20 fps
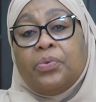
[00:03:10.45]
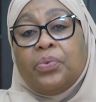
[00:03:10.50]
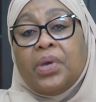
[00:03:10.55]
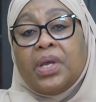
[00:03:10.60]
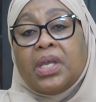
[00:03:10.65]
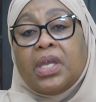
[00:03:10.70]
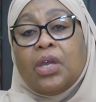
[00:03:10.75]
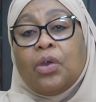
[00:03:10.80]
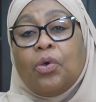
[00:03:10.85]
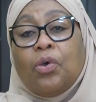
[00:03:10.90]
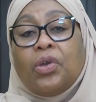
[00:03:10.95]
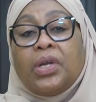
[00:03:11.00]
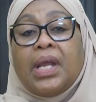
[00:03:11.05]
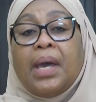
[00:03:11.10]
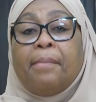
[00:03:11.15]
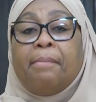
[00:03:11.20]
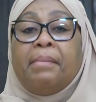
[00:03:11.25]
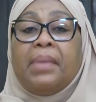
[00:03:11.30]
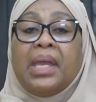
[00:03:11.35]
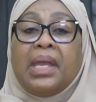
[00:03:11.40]
working on
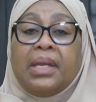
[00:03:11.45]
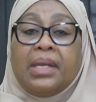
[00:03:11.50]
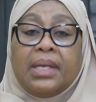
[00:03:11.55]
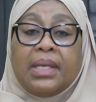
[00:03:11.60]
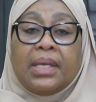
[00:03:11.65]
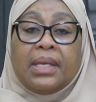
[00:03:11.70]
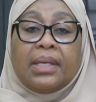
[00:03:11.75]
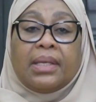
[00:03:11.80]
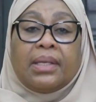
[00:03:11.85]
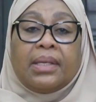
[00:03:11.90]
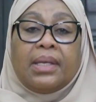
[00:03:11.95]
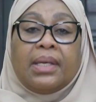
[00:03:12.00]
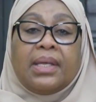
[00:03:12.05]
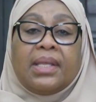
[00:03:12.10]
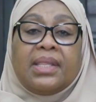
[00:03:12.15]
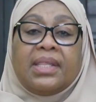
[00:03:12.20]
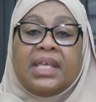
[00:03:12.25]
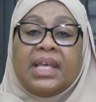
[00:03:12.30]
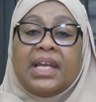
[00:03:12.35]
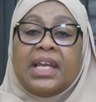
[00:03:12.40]
amending
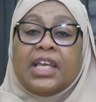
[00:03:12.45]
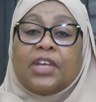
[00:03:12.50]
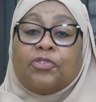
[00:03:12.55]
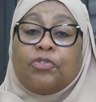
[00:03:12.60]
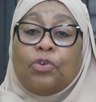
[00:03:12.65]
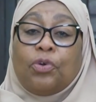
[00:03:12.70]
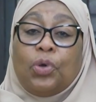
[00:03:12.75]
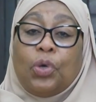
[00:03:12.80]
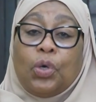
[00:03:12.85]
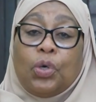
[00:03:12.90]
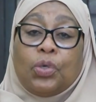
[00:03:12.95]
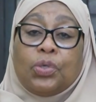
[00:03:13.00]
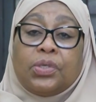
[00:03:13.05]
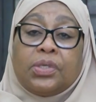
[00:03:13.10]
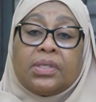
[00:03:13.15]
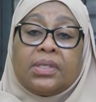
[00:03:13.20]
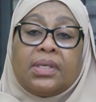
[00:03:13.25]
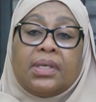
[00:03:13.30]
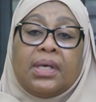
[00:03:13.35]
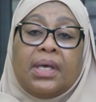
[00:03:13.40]
the electoral
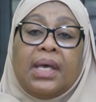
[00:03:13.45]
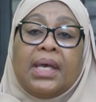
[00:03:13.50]
laws.